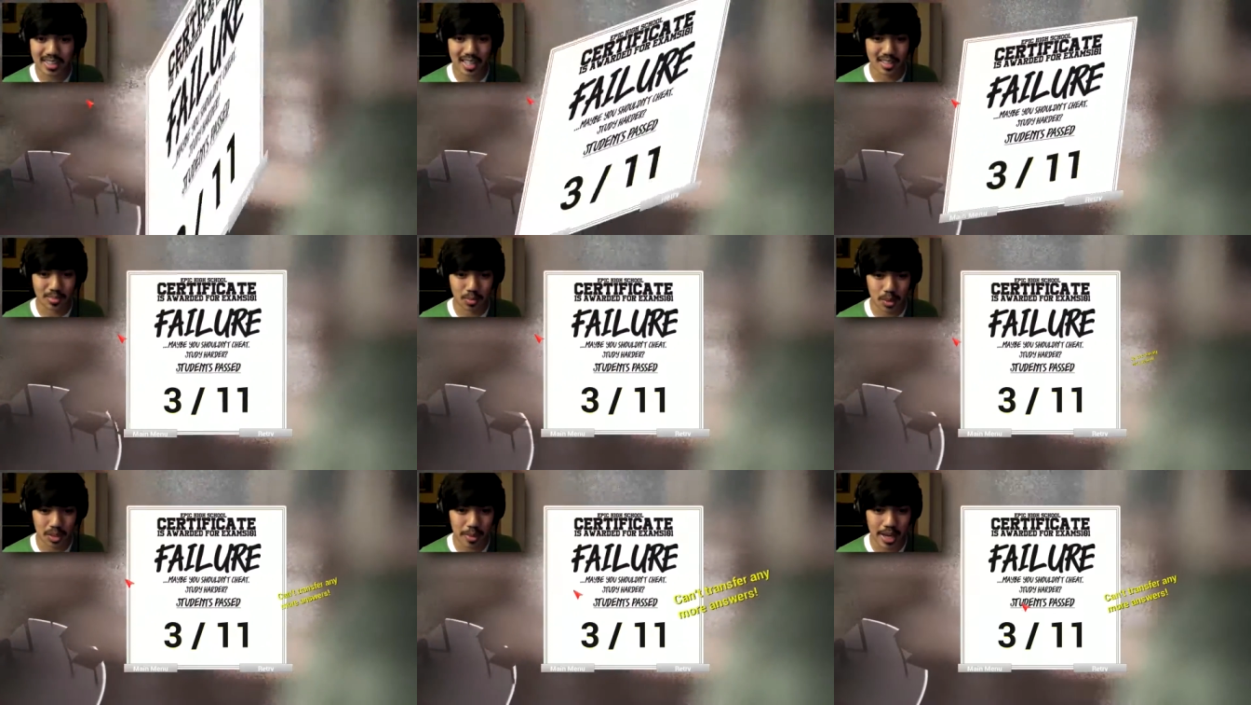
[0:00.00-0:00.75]
sounds
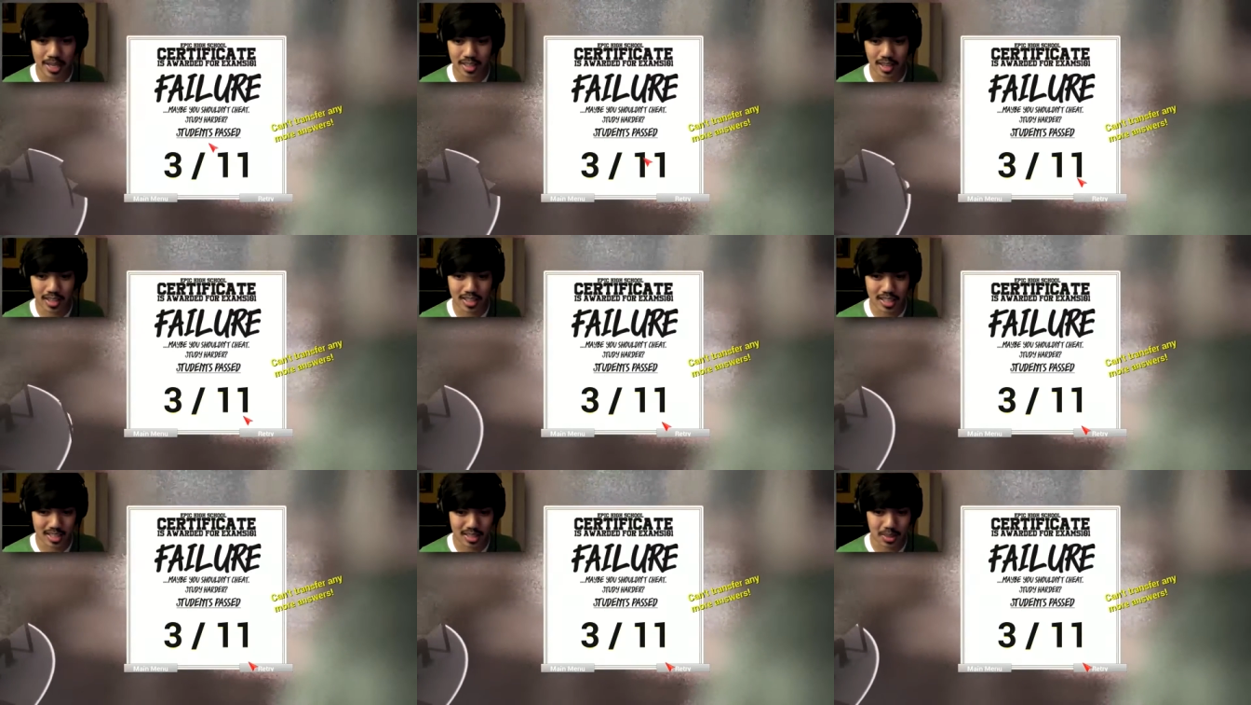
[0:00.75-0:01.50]
really bad out of
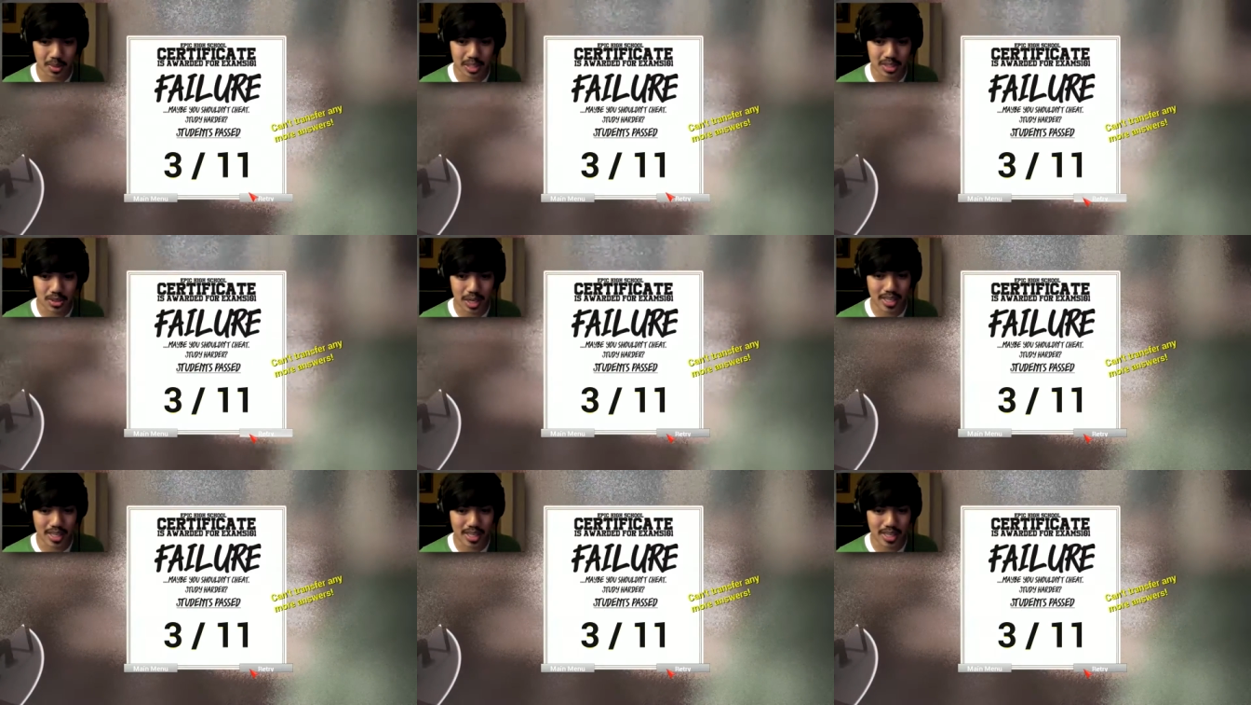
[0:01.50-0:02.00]
context. So let's try